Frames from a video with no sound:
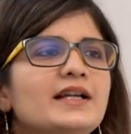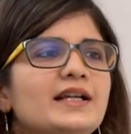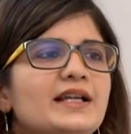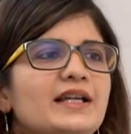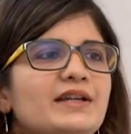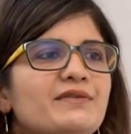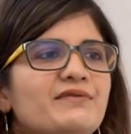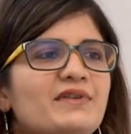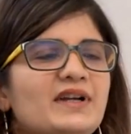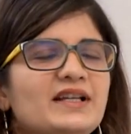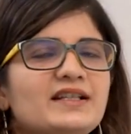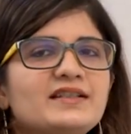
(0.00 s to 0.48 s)

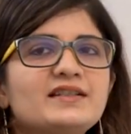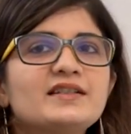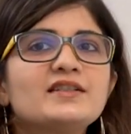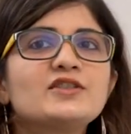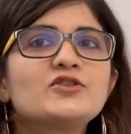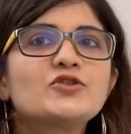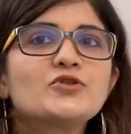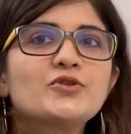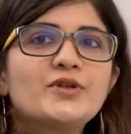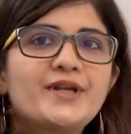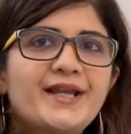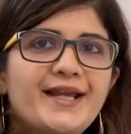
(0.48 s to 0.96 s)
If I say
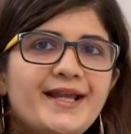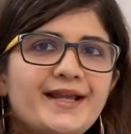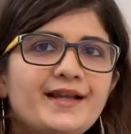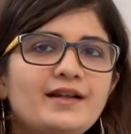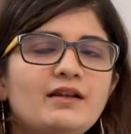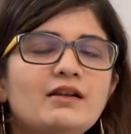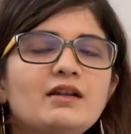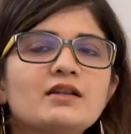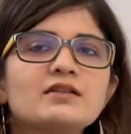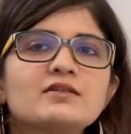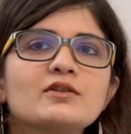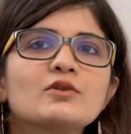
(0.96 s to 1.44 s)

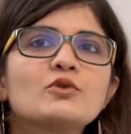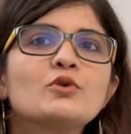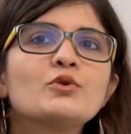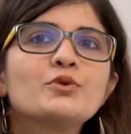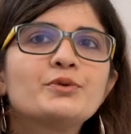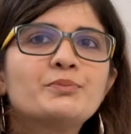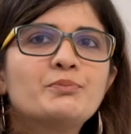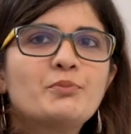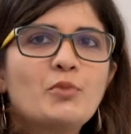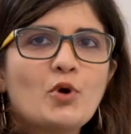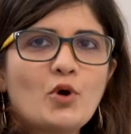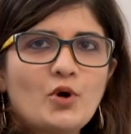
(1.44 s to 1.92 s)
Sohail is a
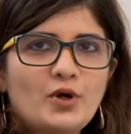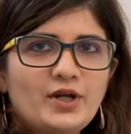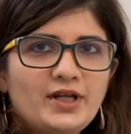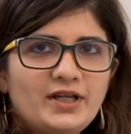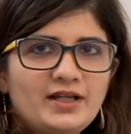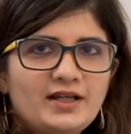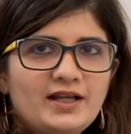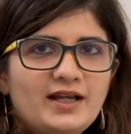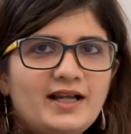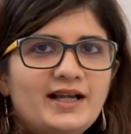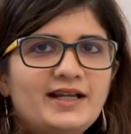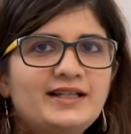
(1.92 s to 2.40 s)
good boy,
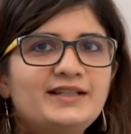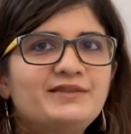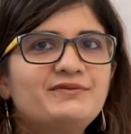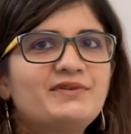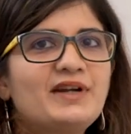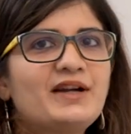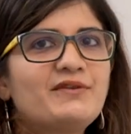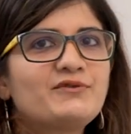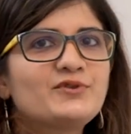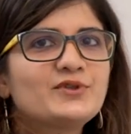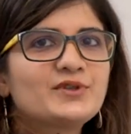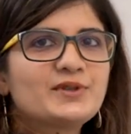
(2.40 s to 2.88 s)
and if
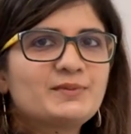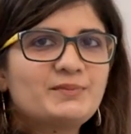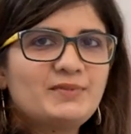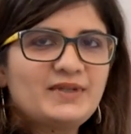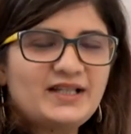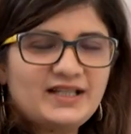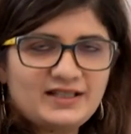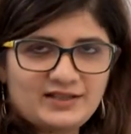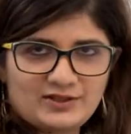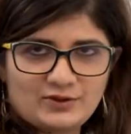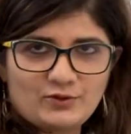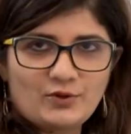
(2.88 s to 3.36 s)
I have to
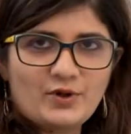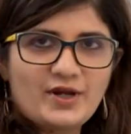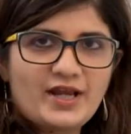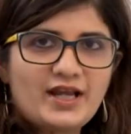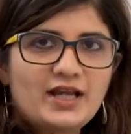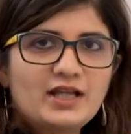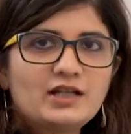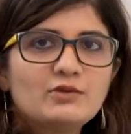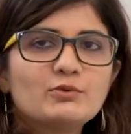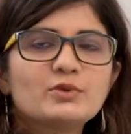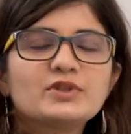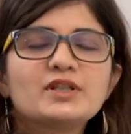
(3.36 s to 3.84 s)
replace
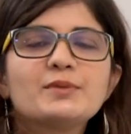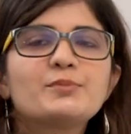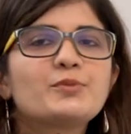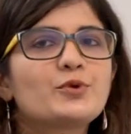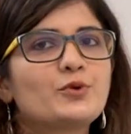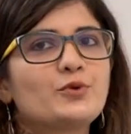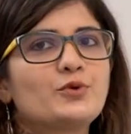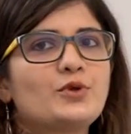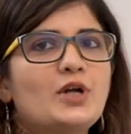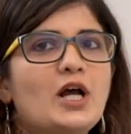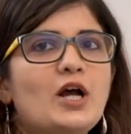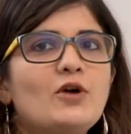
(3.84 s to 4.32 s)
Sohail with a
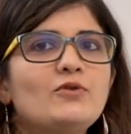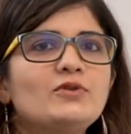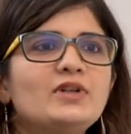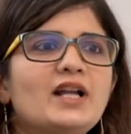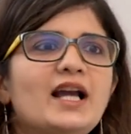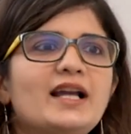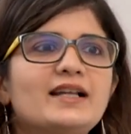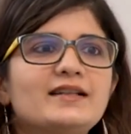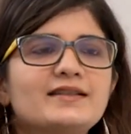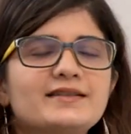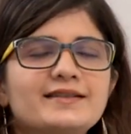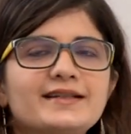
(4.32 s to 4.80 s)
pronoun,
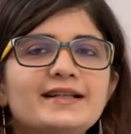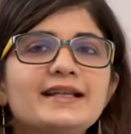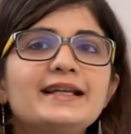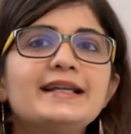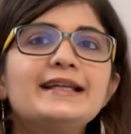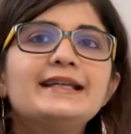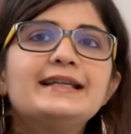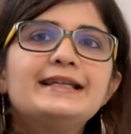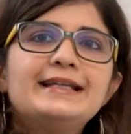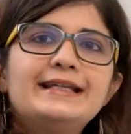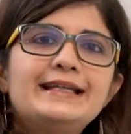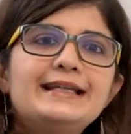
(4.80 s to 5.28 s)
I will say
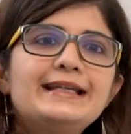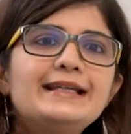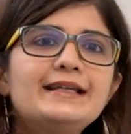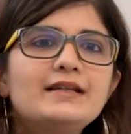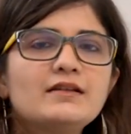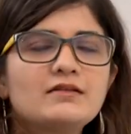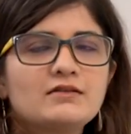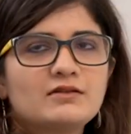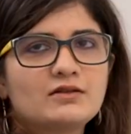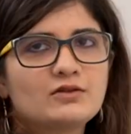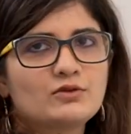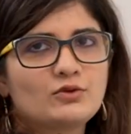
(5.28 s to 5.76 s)
he
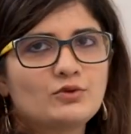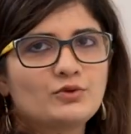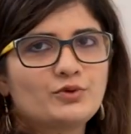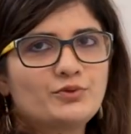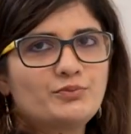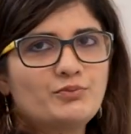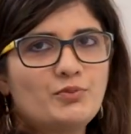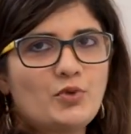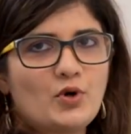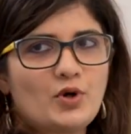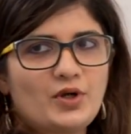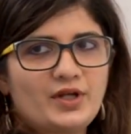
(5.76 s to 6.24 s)
is a
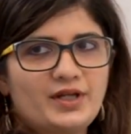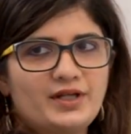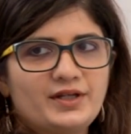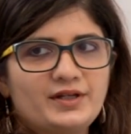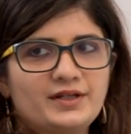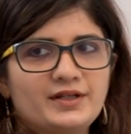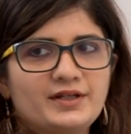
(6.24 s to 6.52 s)
good boy.